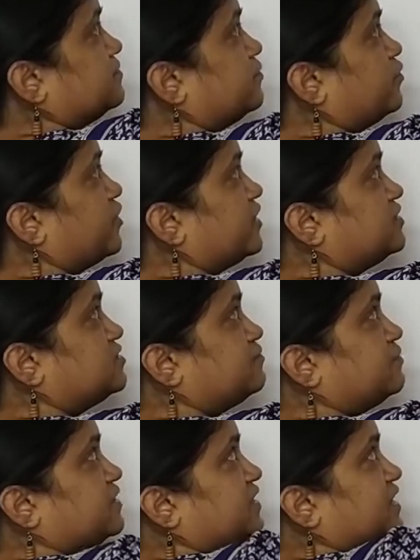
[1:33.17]
points
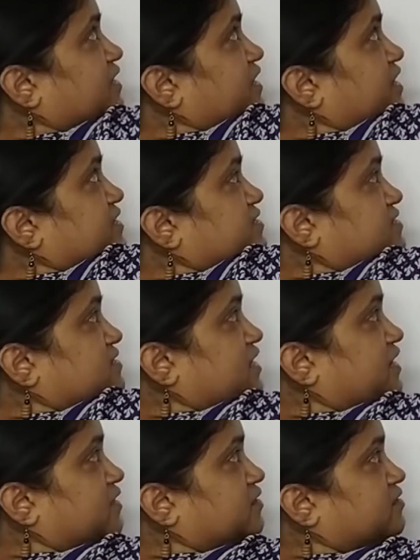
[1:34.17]
P and S
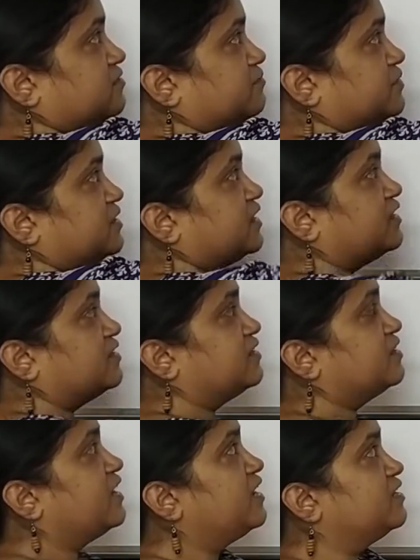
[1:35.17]
and P and
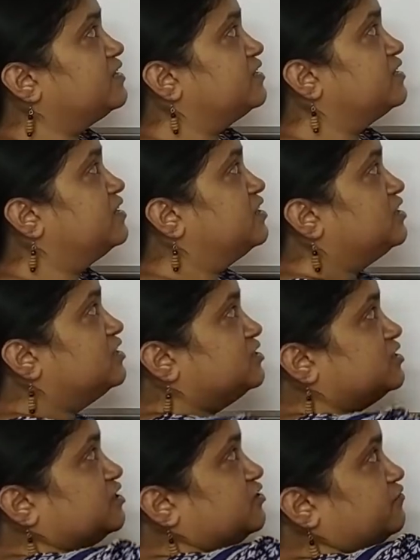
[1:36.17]
N.
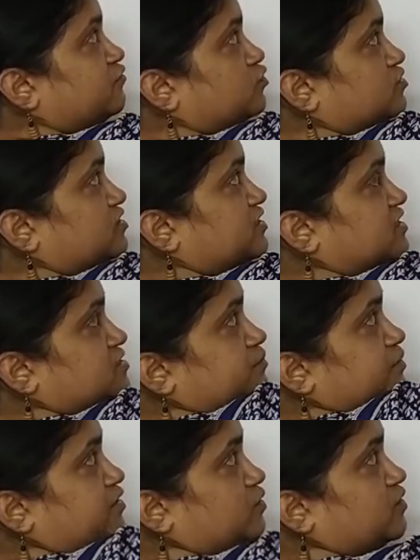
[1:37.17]
Therefore, this
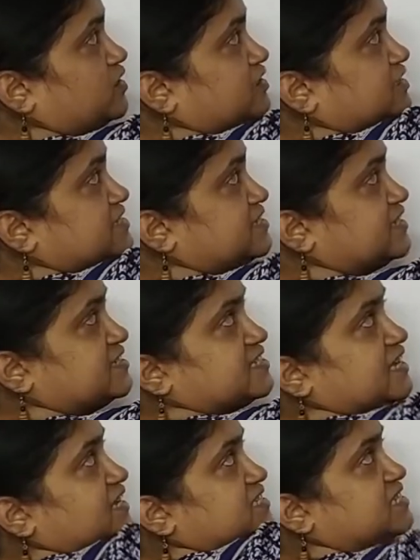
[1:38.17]
particular distance
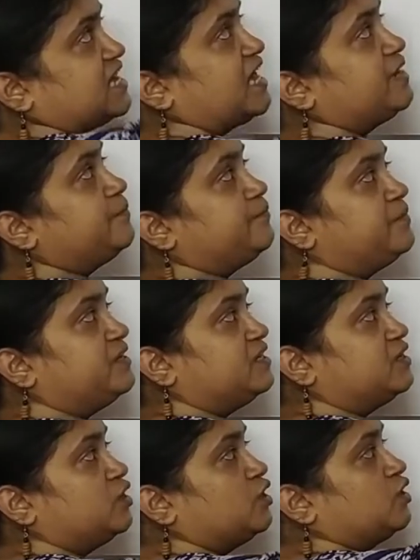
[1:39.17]
S and
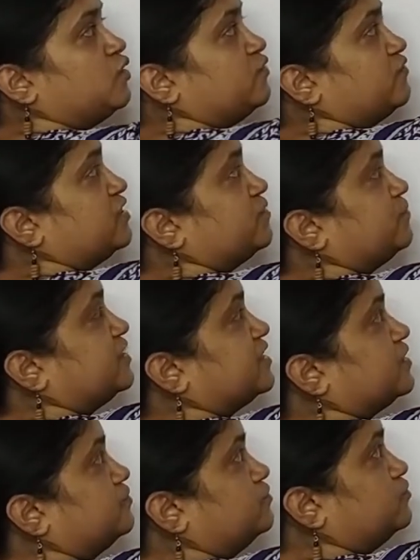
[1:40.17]
P will
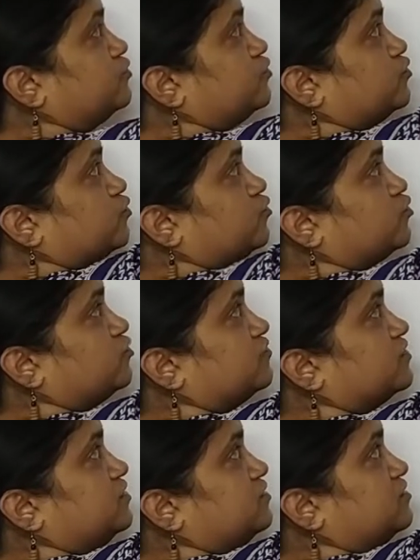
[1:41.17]
become root
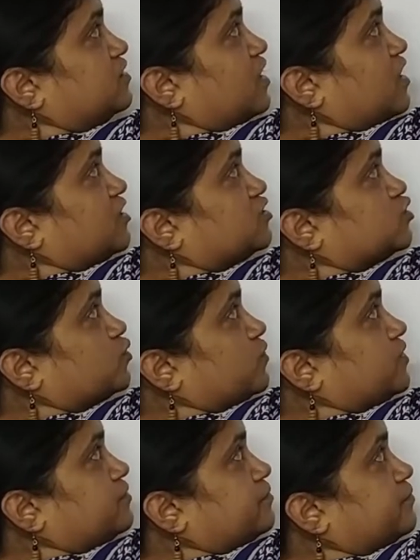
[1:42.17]
over R
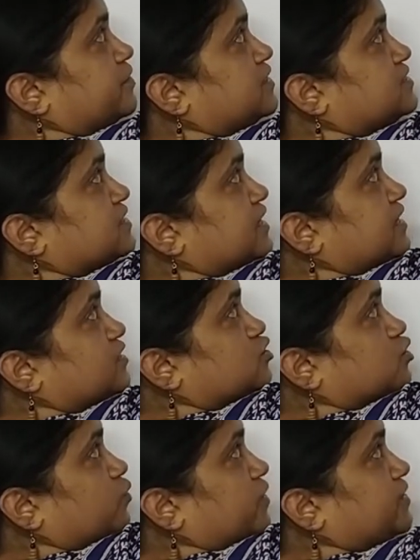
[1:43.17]
square plus L
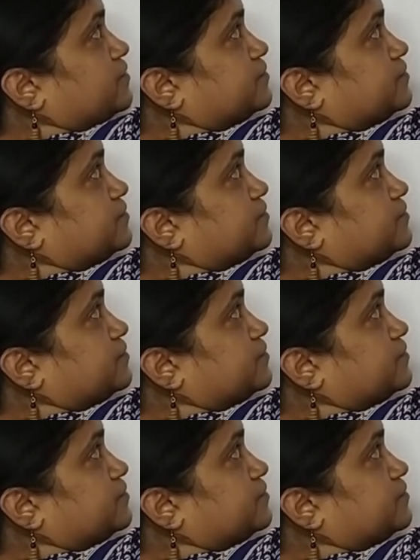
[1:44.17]
square.